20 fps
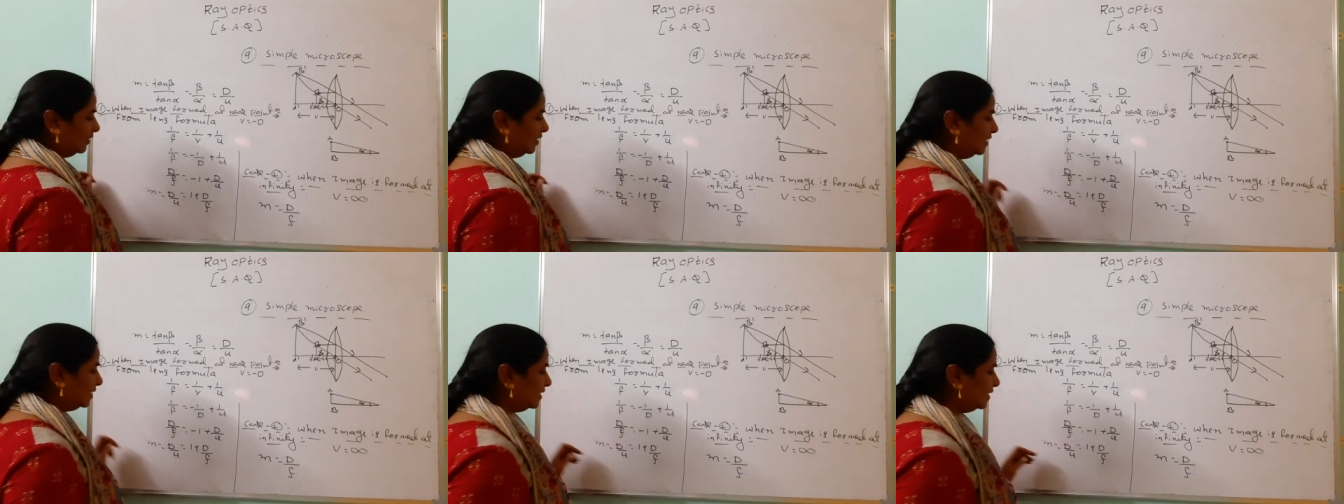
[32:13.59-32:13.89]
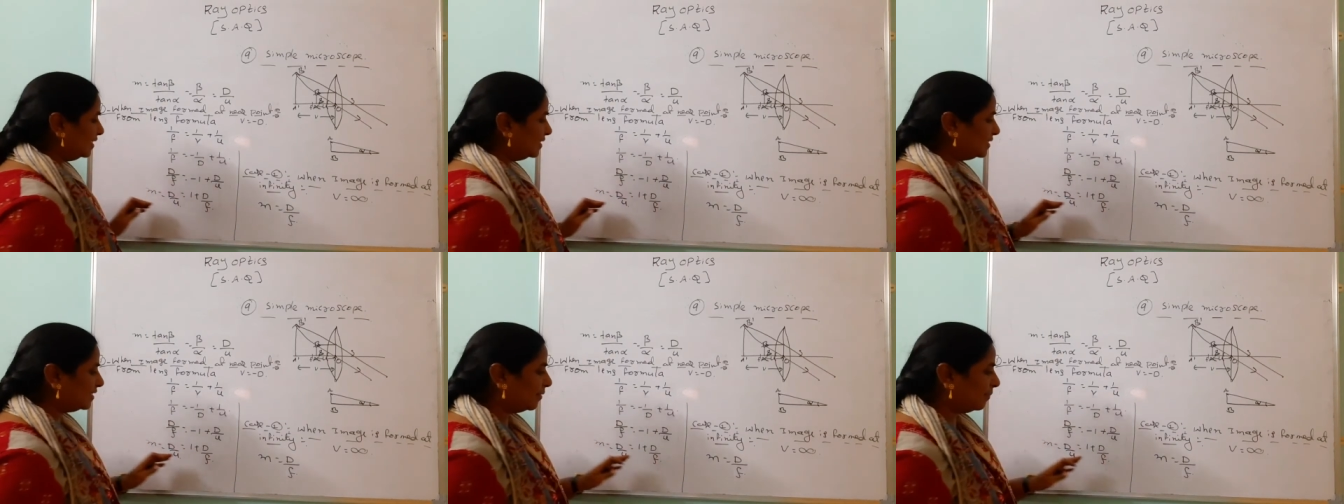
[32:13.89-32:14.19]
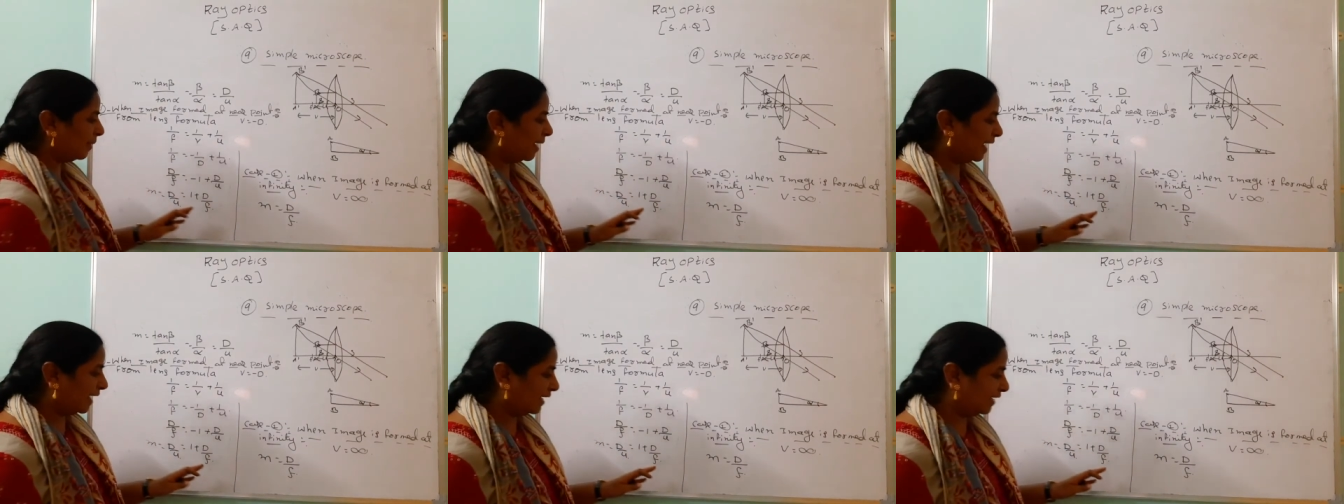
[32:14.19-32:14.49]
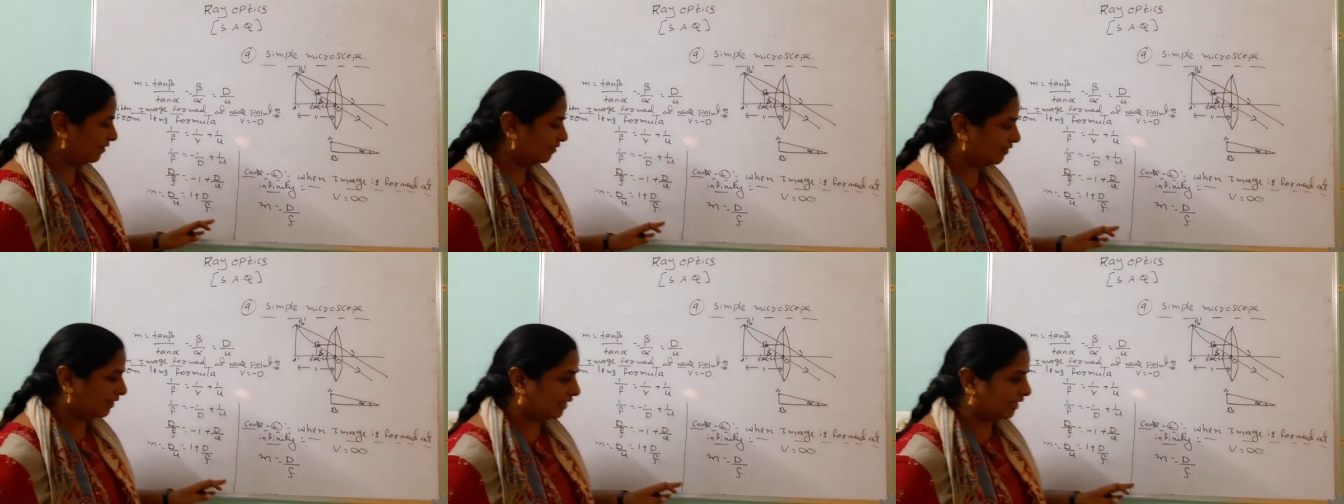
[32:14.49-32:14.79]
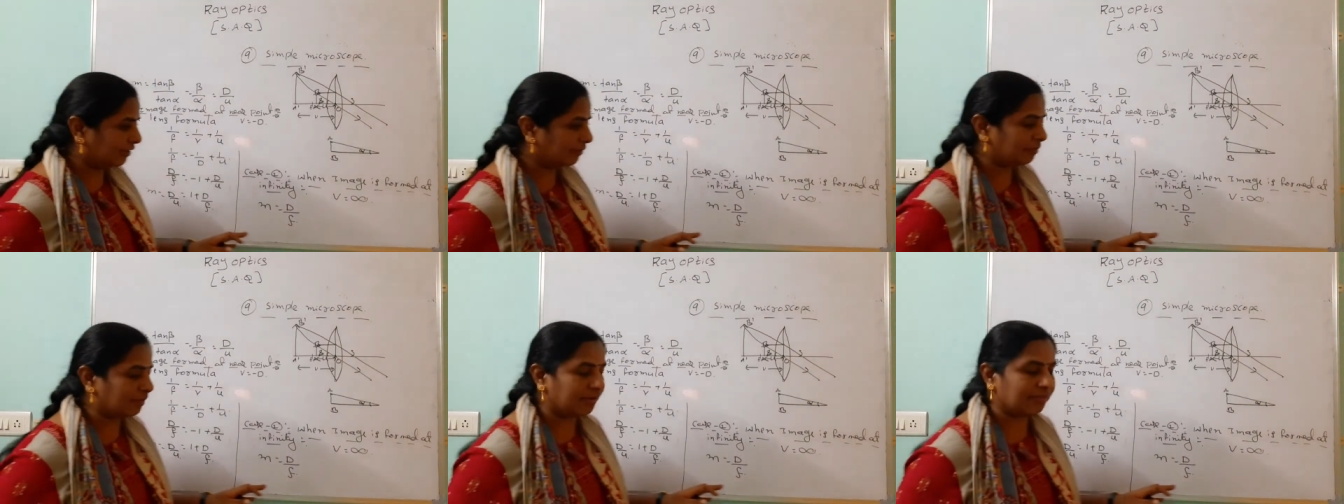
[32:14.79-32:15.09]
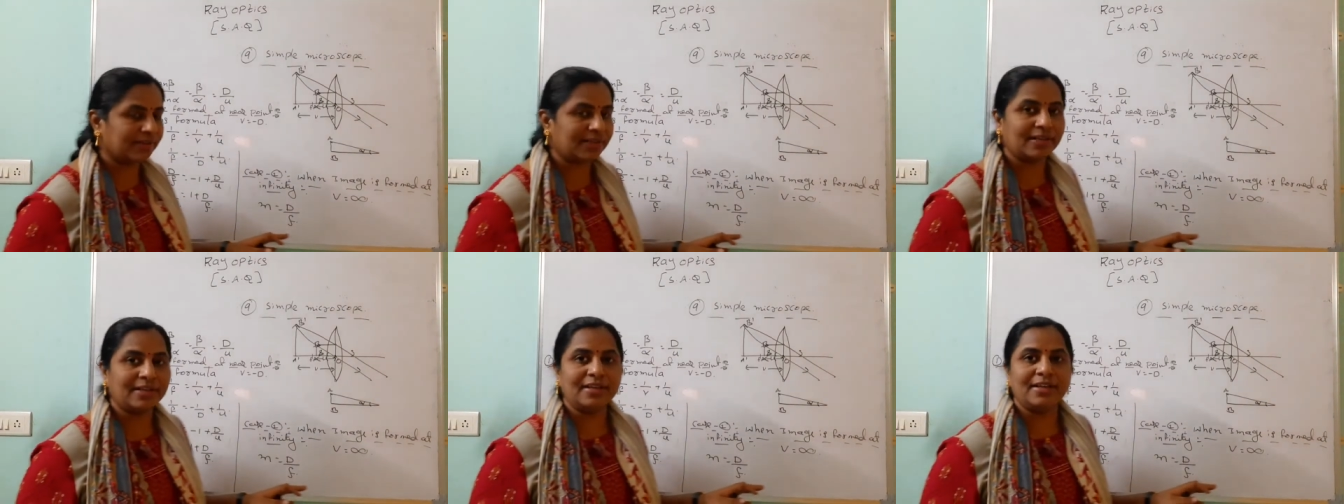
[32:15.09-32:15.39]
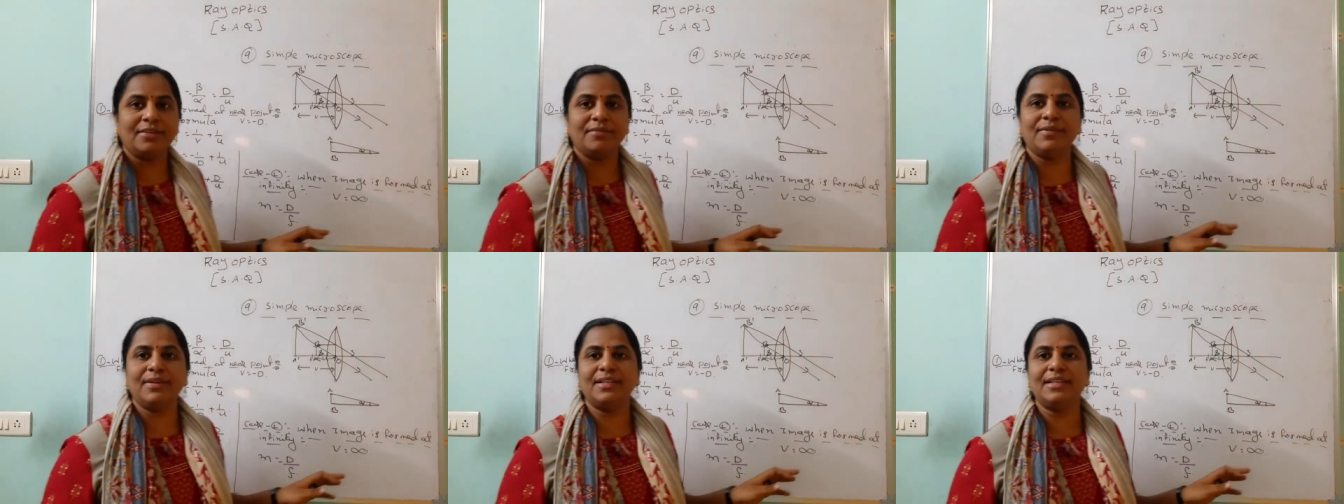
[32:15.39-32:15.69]
This is the magnifying power
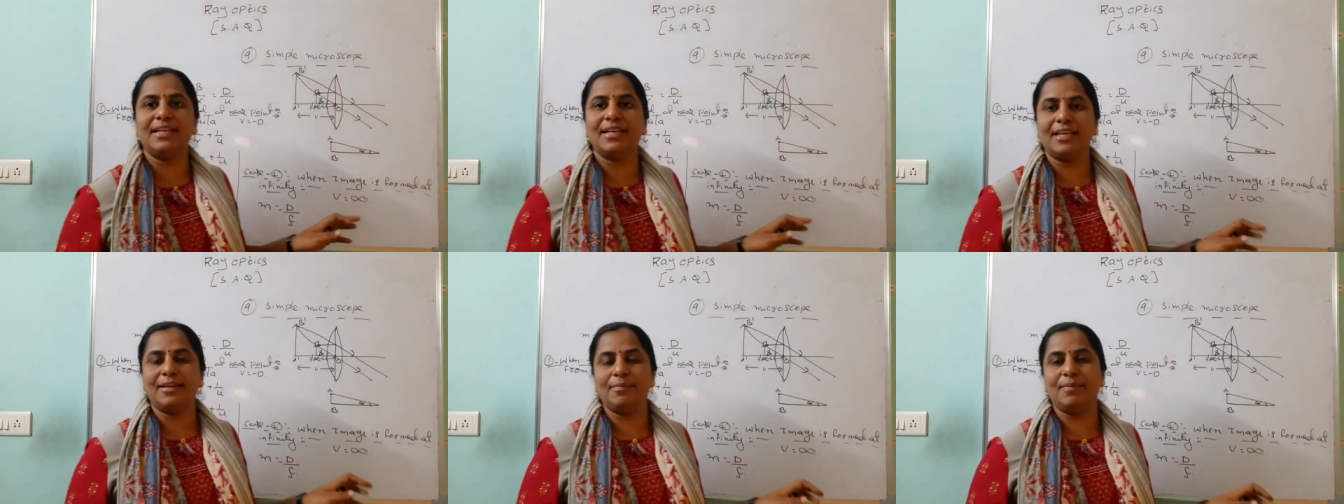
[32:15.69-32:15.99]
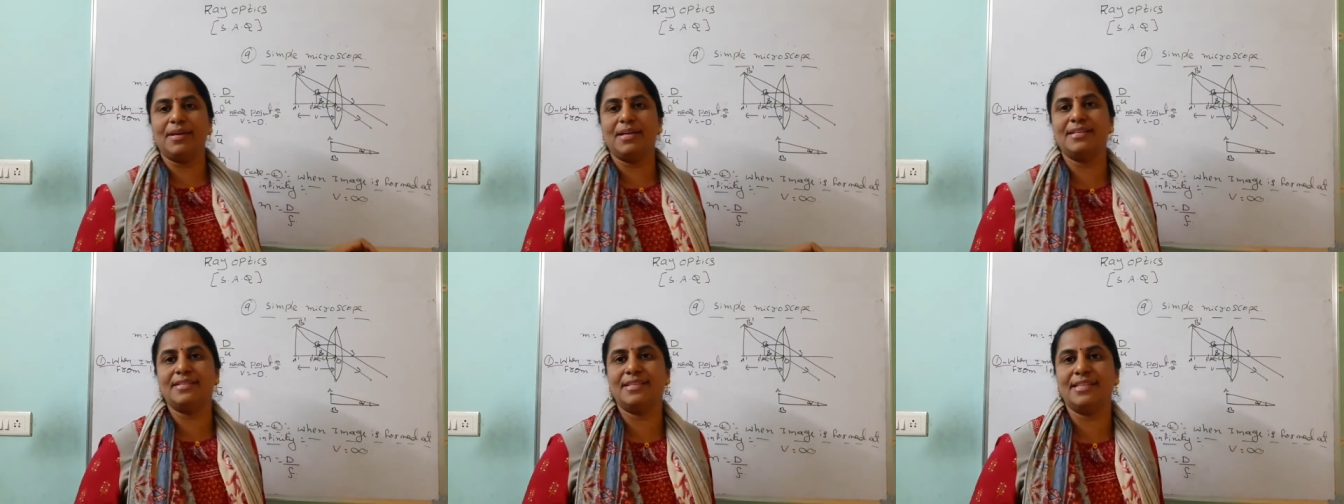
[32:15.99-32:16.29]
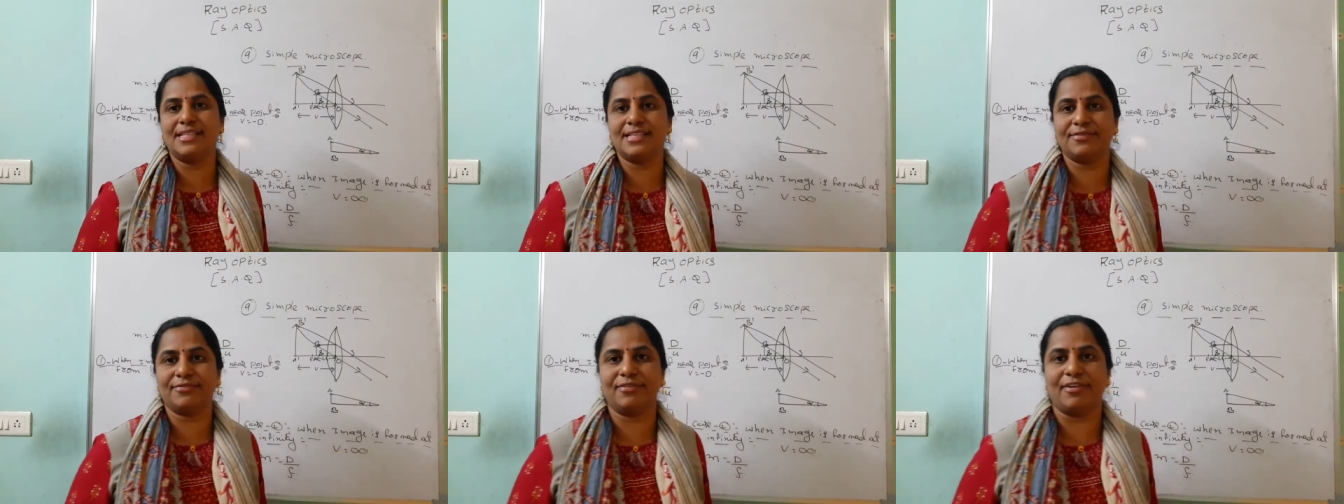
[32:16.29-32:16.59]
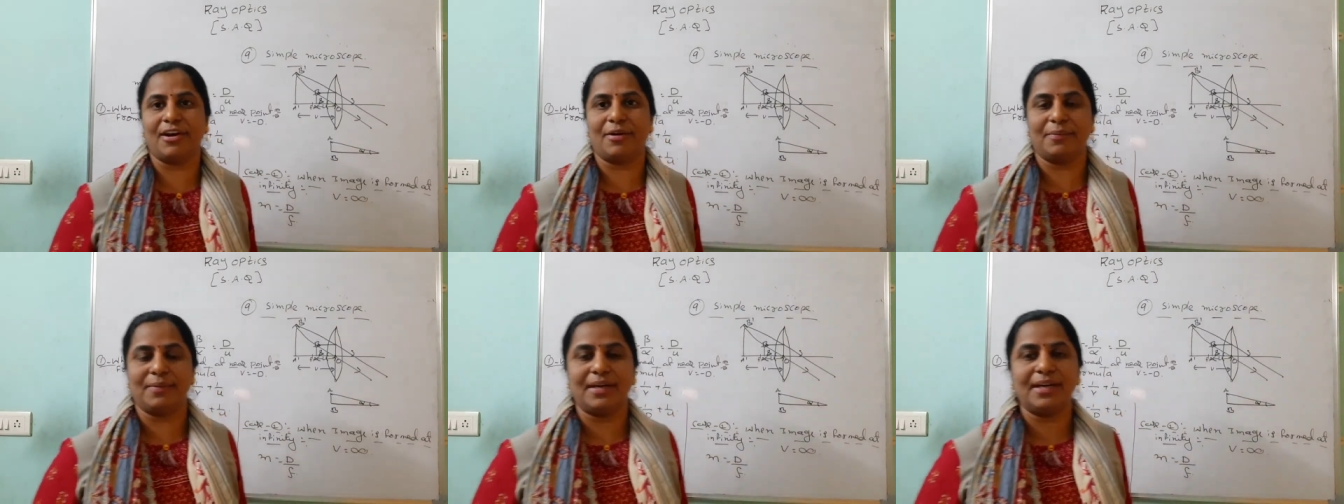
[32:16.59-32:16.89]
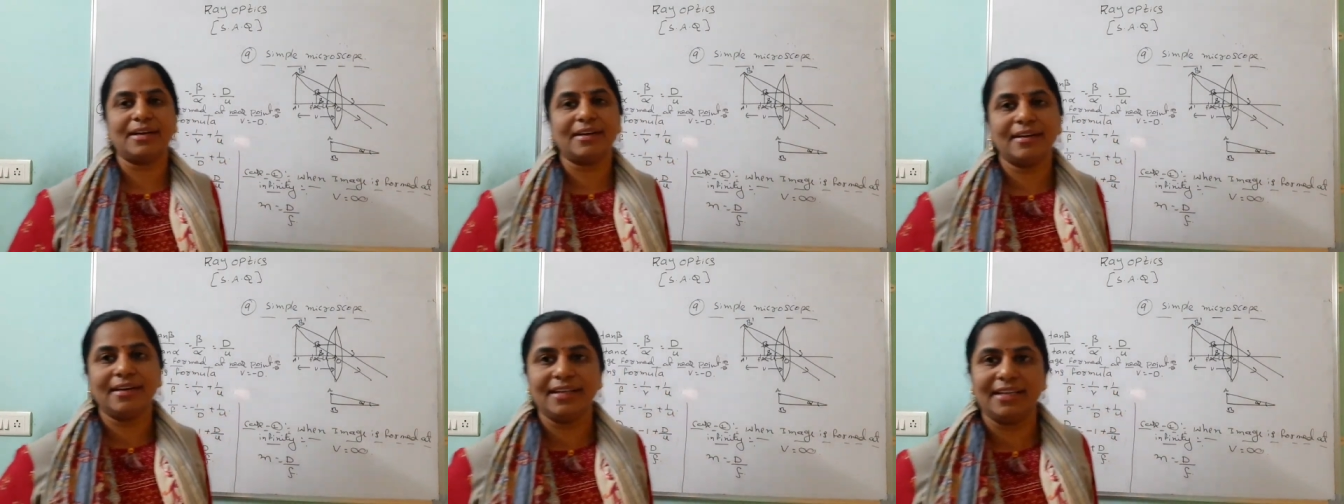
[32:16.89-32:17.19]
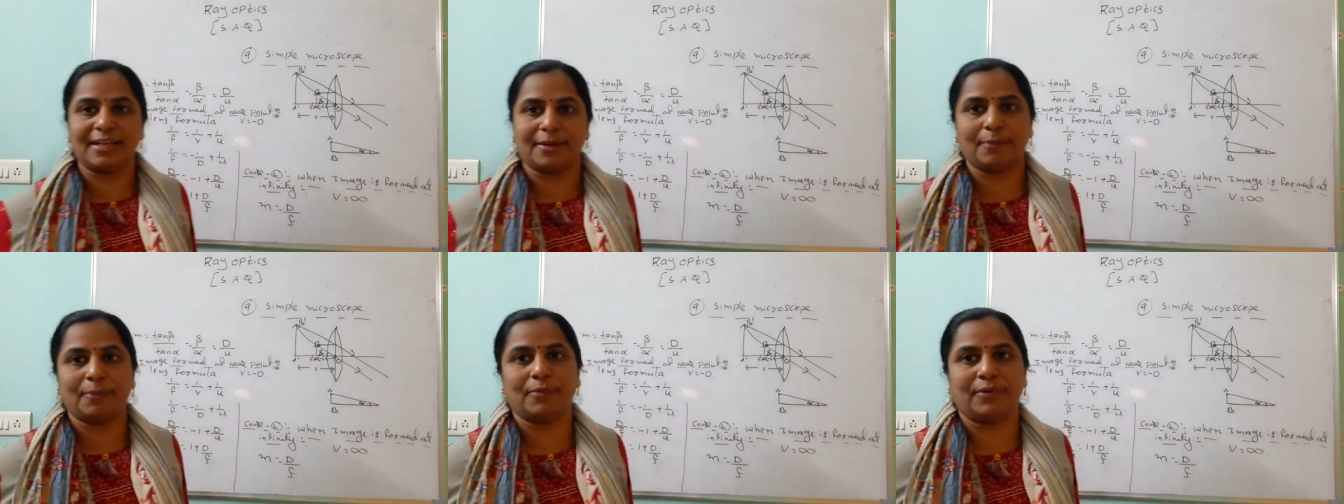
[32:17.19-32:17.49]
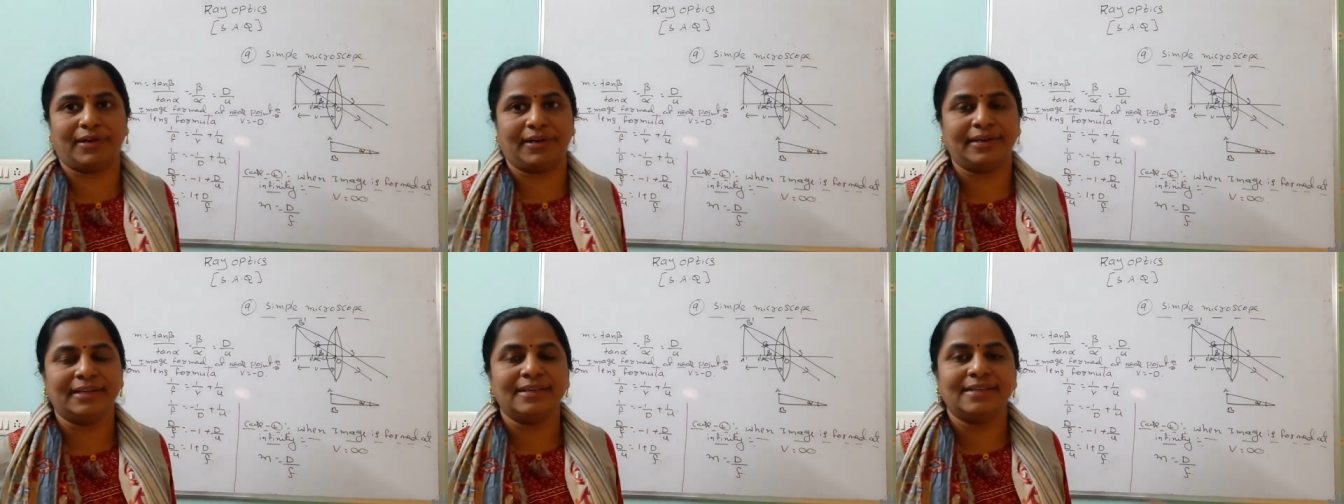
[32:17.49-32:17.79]
when the image is formed at near
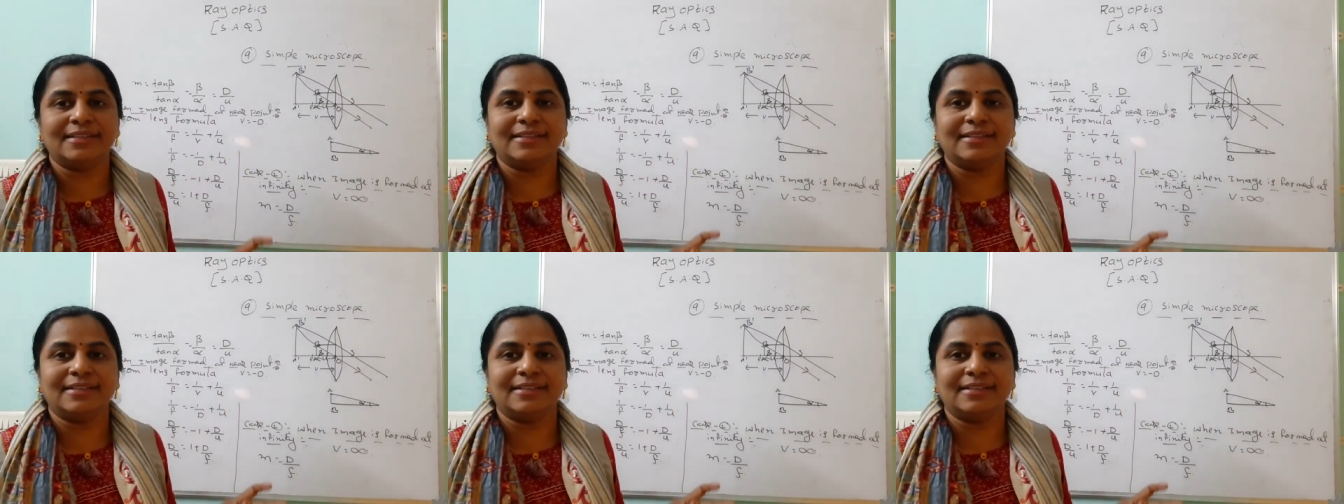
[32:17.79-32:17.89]
point.